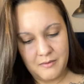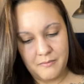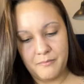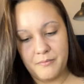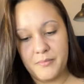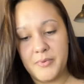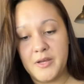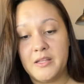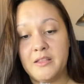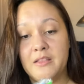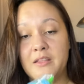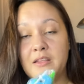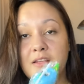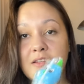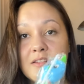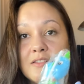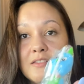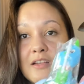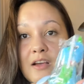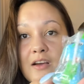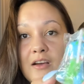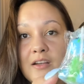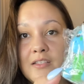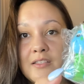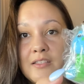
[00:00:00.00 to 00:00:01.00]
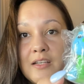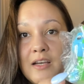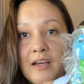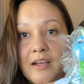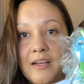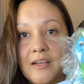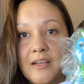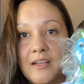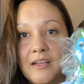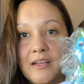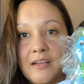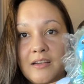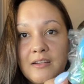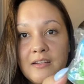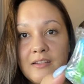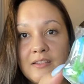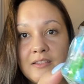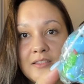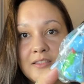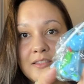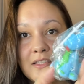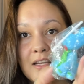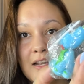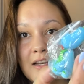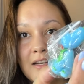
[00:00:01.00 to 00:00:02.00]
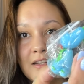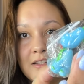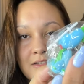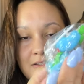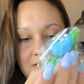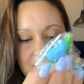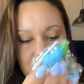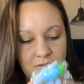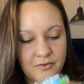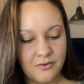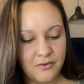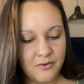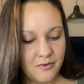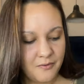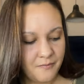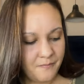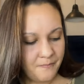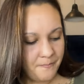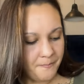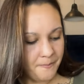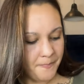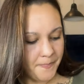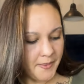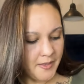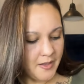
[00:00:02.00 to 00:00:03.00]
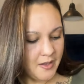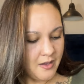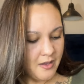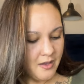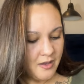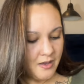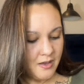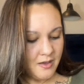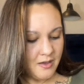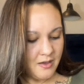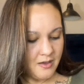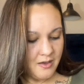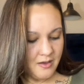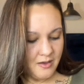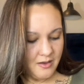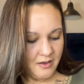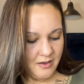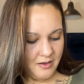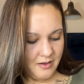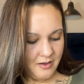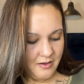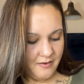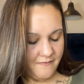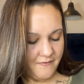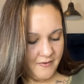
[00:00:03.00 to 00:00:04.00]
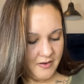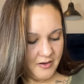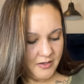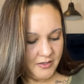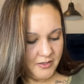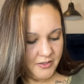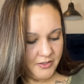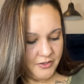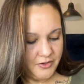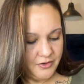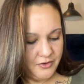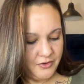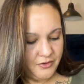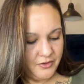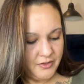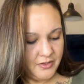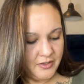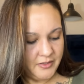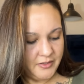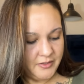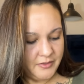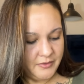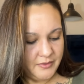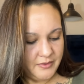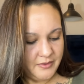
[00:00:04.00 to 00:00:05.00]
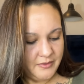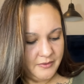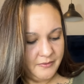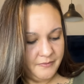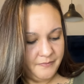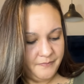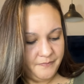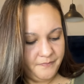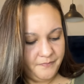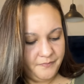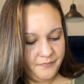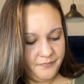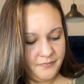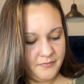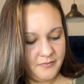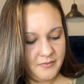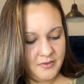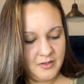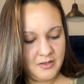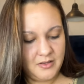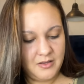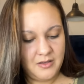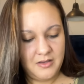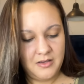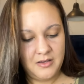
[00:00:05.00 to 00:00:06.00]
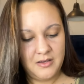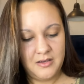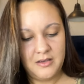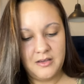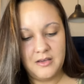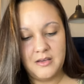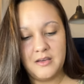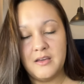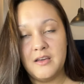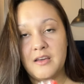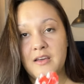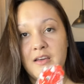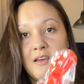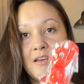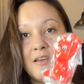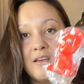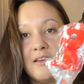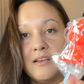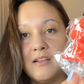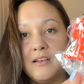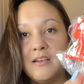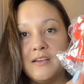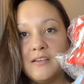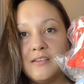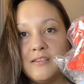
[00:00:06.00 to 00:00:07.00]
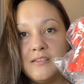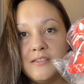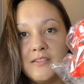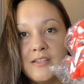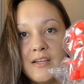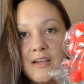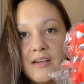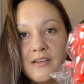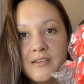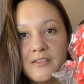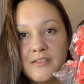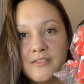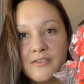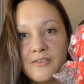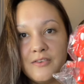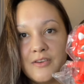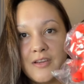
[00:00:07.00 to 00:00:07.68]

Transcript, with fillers: but these are tiny little dinosaur I'll show you this one little dinosaur